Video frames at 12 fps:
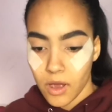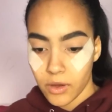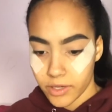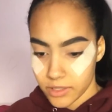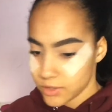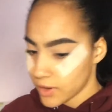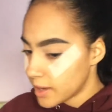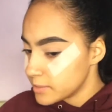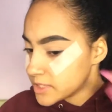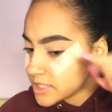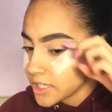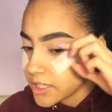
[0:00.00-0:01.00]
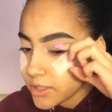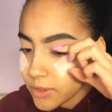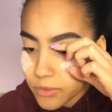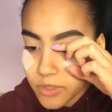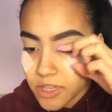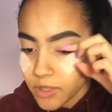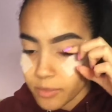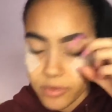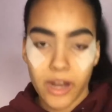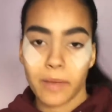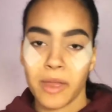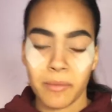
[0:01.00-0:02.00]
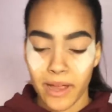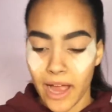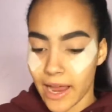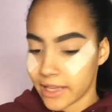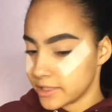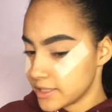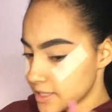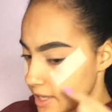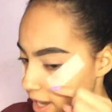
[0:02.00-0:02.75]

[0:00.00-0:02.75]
Okay, so I'm done with priming my eyelids